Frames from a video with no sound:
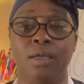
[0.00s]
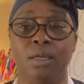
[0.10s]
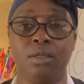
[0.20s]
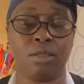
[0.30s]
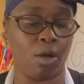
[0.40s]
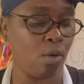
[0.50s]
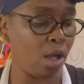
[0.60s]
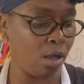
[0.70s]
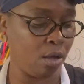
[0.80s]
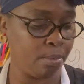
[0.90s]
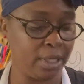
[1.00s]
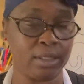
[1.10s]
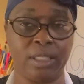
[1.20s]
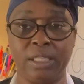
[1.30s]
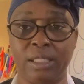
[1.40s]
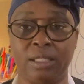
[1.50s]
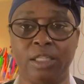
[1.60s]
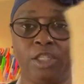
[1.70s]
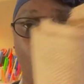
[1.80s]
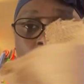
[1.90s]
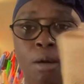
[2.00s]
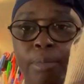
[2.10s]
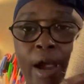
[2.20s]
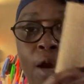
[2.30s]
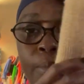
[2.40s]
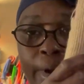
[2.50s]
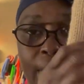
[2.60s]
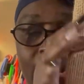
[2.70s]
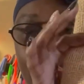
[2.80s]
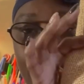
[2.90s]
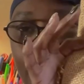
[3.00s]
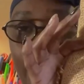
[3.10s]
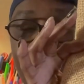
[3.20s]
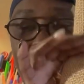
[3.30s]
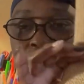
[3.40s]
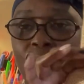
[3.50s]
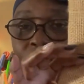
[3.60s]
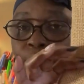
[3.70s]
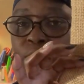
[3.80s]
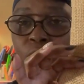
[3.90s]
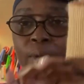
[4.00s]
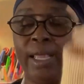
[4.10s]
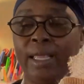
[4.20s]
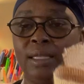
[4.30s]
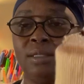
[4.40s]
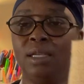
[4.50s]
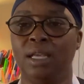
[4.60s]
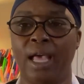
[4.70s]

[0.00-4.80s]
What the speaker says: So this is the dark brown burlap I got it right from Joann's.